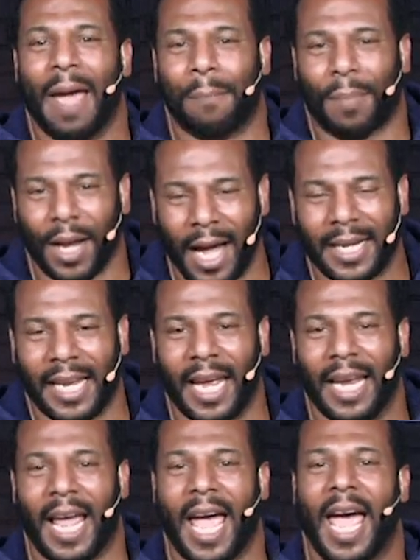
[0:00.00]
and plugged
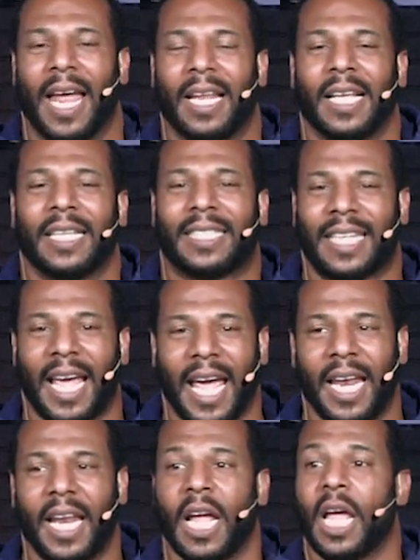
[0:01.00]
in and
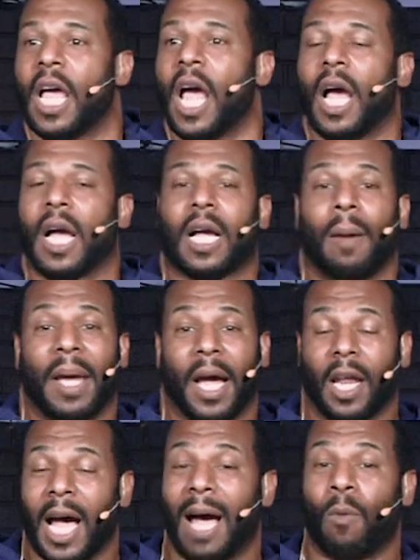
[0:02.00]
said, come
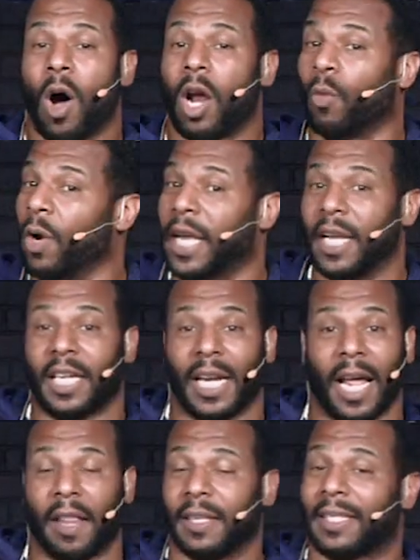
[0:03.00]
hell or high water, we're getting to
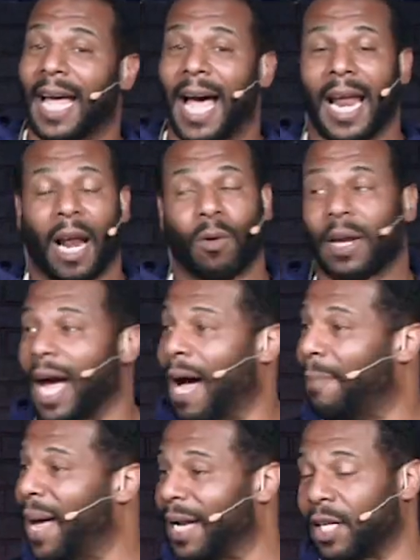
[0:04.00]
the other side. I don't care how
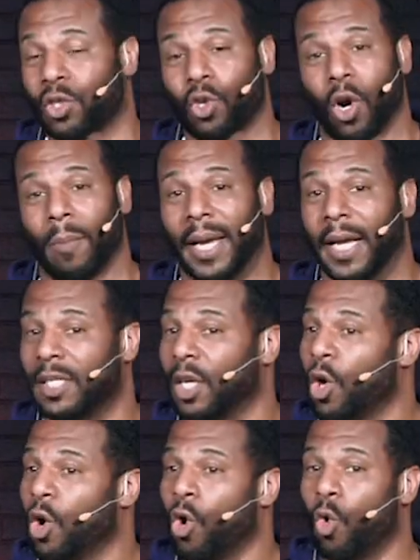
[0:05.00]
bad the storm is.
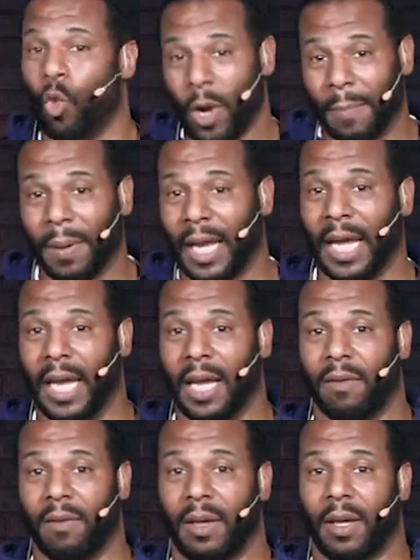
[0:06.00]
We
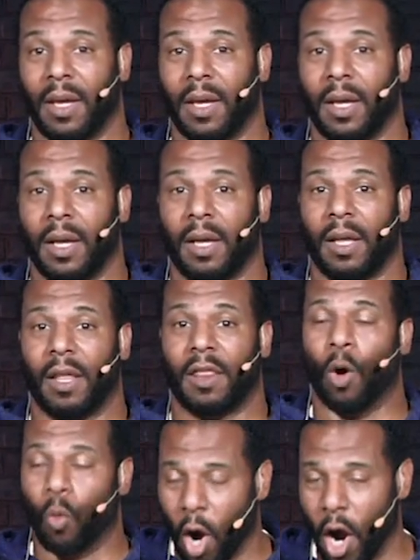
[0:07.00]
believe.
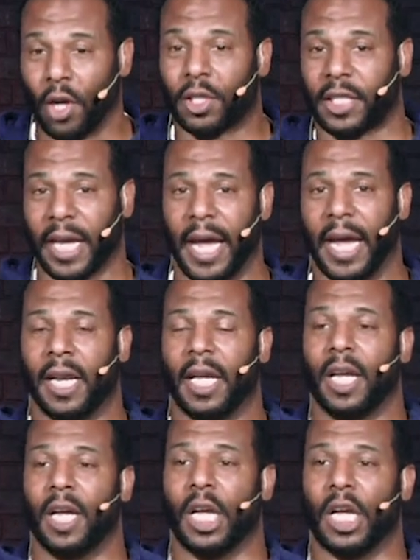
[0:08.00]
The word said,
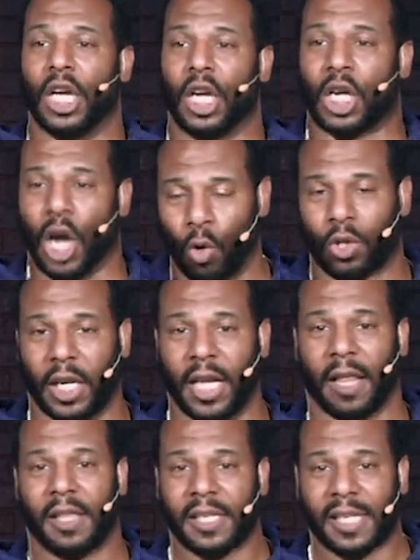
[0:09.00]
go to the
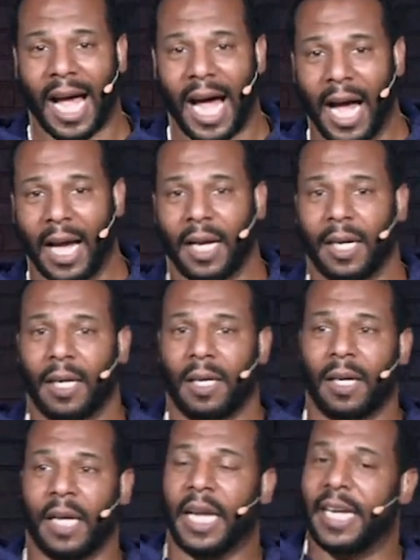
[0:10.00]
other side.
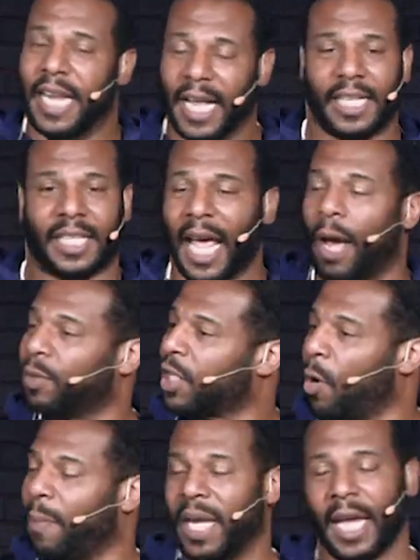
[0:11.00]
He didn't say it was
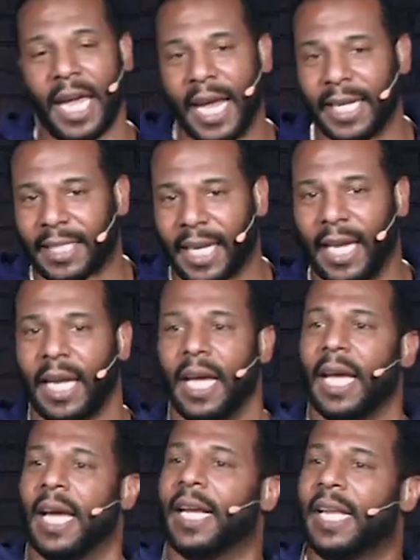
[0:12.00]
going to be easy.
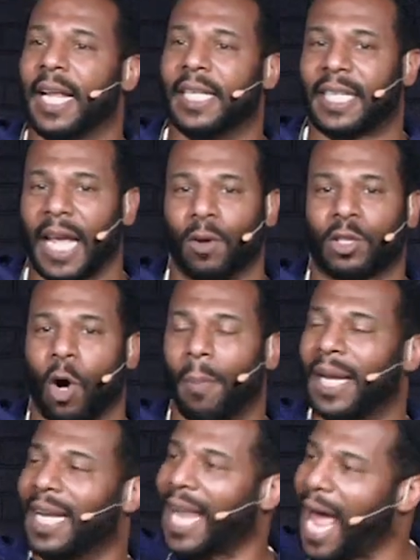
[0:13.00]
He didn't say it was going
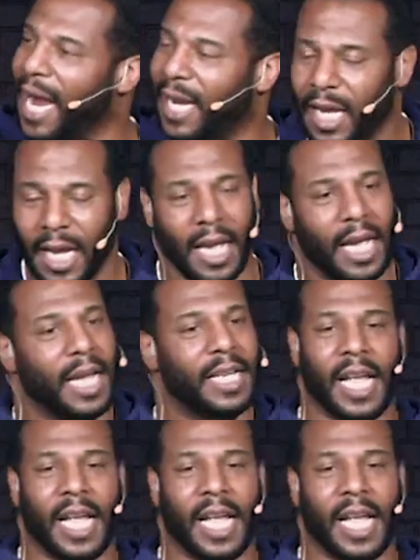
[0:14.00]
to be light. He